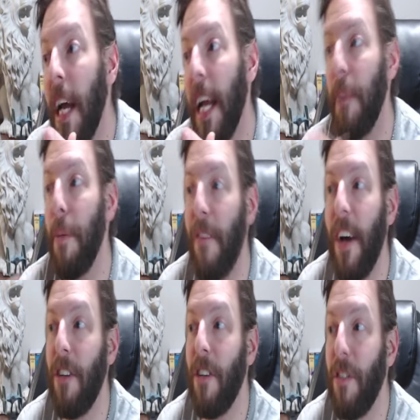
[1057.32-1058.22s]
in a
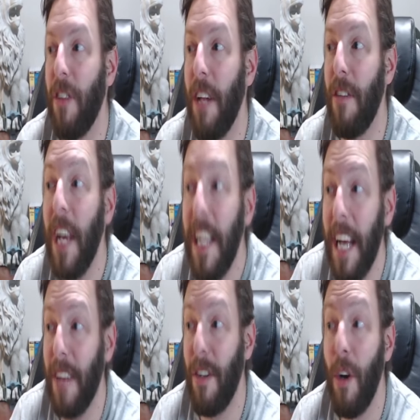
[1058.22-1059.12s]
professional sense,
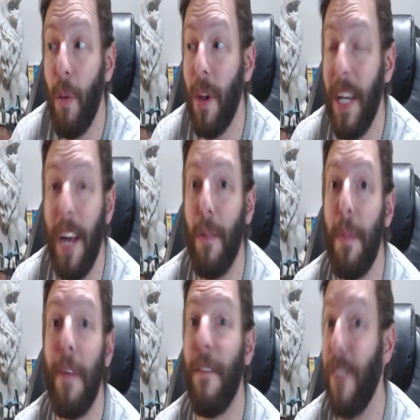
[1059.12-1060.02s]
yes, will he ever
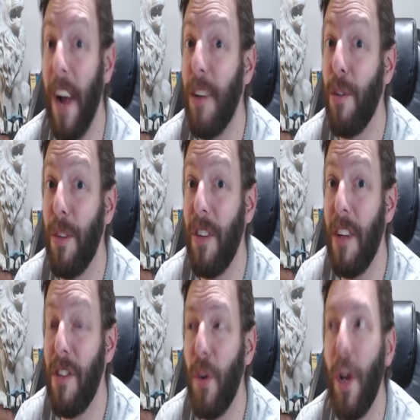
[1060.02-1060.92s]
be friends with
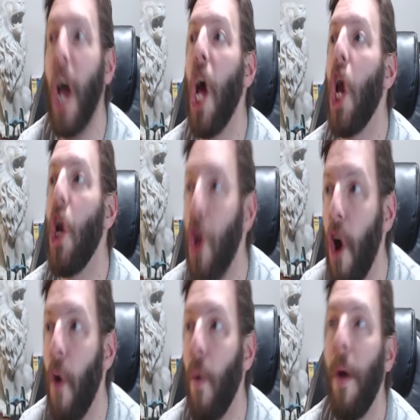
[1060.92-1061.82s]
Setsuna?
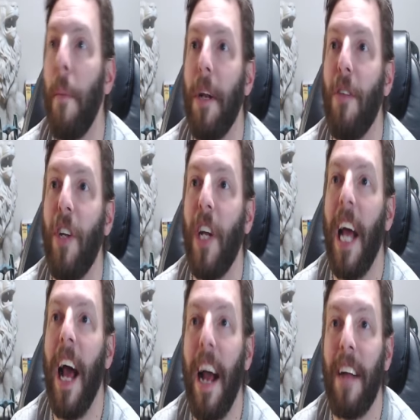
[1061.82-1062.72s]
No. But is he going
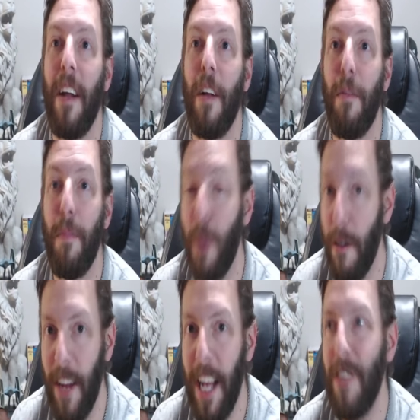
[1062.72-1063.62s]
to act out of
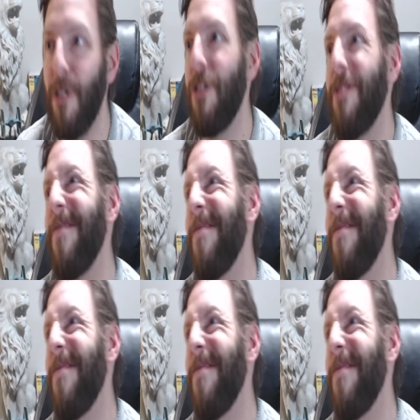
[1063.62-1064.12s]
revenge?